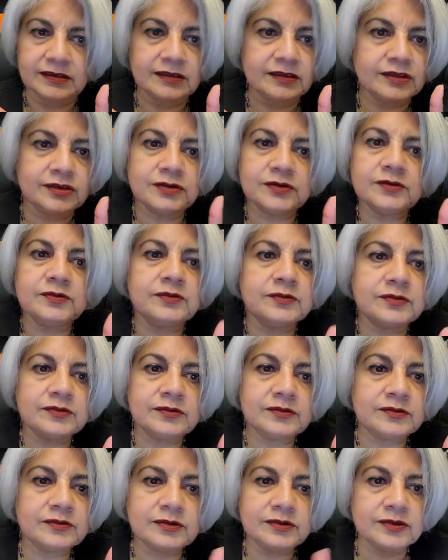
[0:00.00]
you
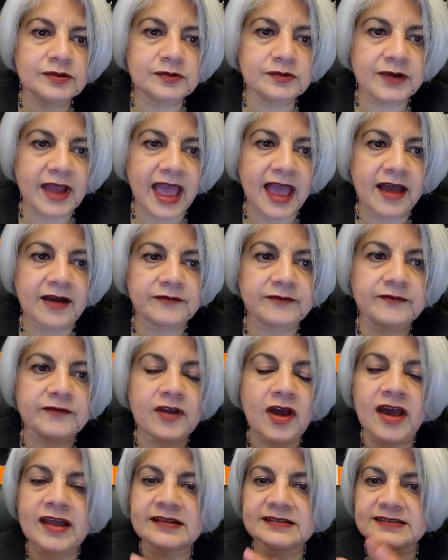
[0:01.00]
you have
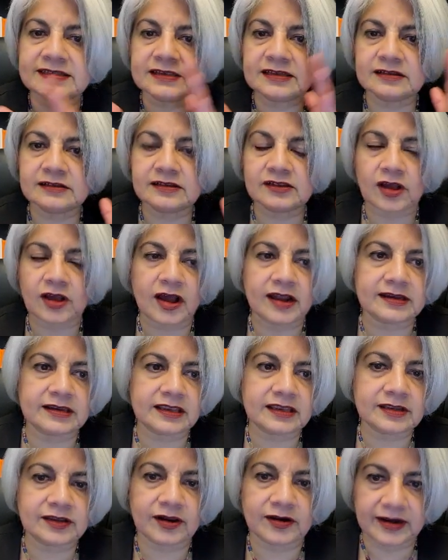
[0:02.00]
not a single thought
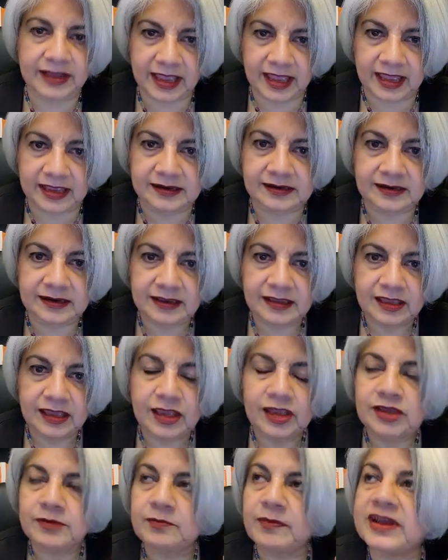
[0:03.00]
in your head
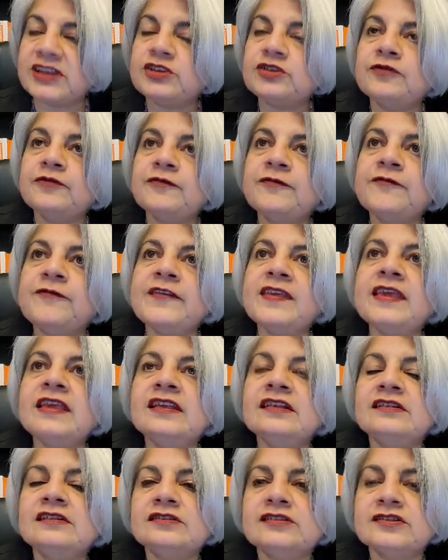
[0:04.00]
but you
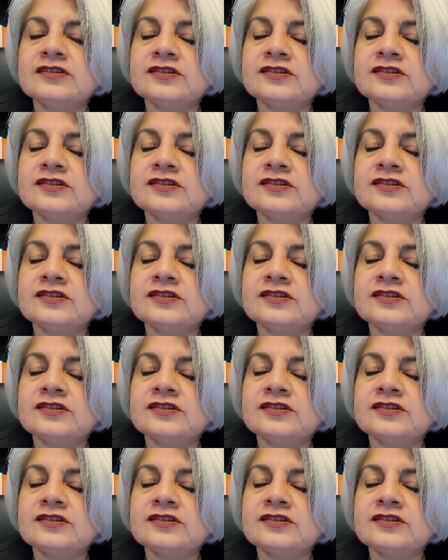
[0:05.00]
feel